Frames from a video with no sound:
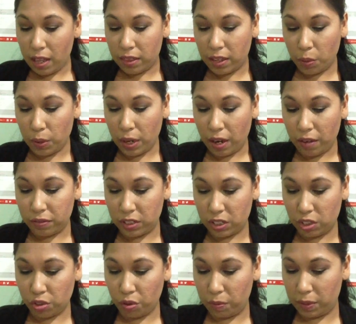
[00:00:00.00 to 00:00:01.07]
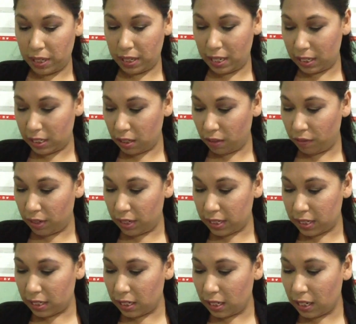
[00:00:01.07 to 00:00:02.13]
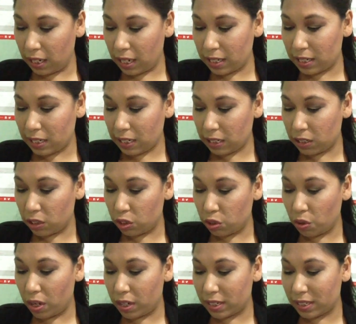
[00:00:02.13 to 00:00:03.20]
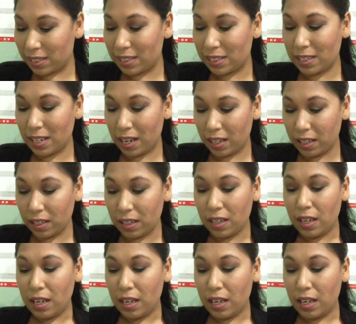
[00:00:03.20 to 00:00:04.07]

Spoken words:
Then we have discriminative listening, and that's listening to understand